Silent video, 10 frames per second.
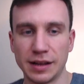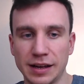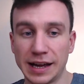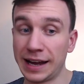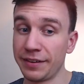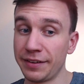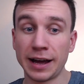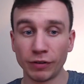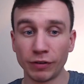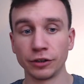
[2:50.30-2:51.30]
And that
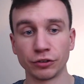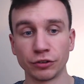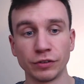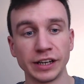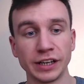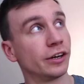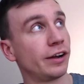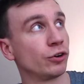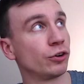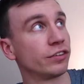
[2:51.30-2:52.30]
already looks really good. I've
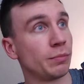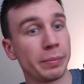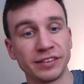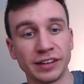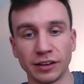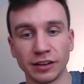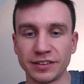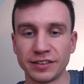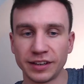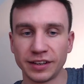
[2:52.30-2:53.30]
got some basic
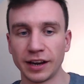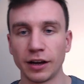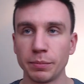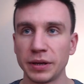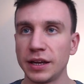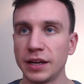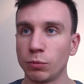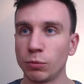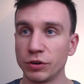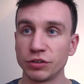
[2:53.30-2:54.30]
lighting up here,
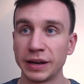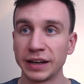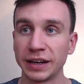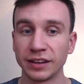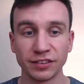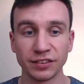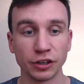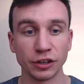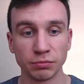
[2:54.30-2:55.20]
which is making this look